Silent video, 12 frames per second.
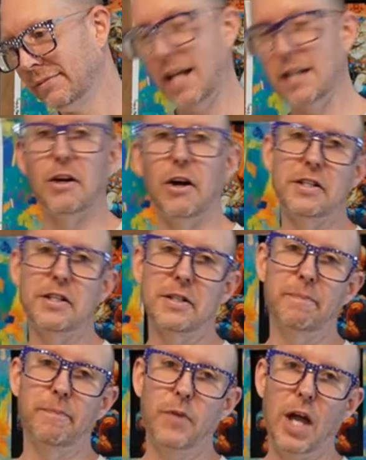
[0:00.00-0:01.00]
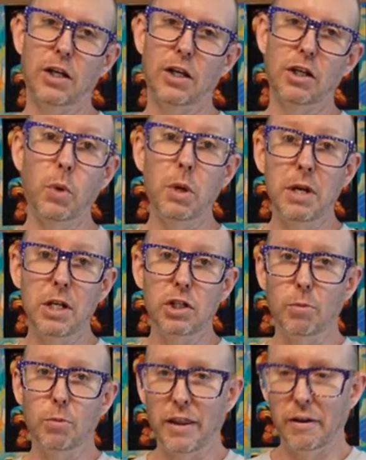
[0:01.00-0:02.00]
that's awesome. Thank you. We miss
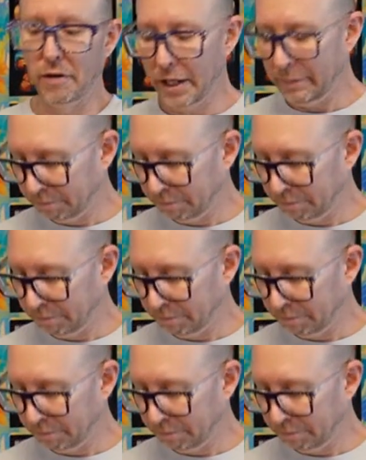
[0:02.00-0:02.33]
you, by the way.